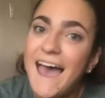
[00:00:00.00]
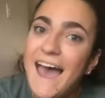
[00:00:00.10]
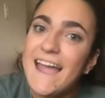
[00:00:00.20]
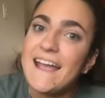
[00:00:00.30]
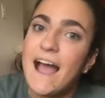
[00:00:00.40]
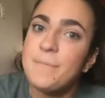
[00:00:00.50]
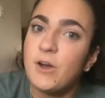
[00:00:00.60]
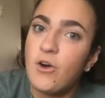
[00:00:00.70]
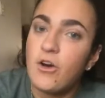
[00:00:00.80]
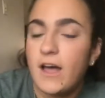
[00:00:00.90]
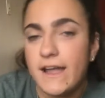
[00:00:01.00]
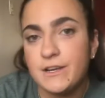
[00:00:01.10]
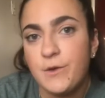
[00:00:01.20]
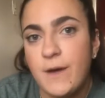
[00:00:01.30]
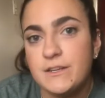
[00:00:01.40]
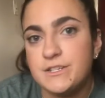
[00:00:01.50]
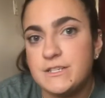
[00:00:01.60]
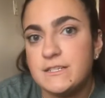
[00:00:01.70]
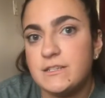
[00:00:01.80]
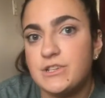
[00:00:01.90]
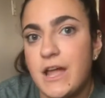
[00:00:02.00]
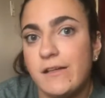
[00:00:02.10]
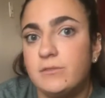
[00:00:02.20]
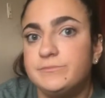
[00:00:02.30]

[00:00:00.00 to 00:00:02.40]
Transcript: Hi, I'm Nicole, and you're watching Disney Channel.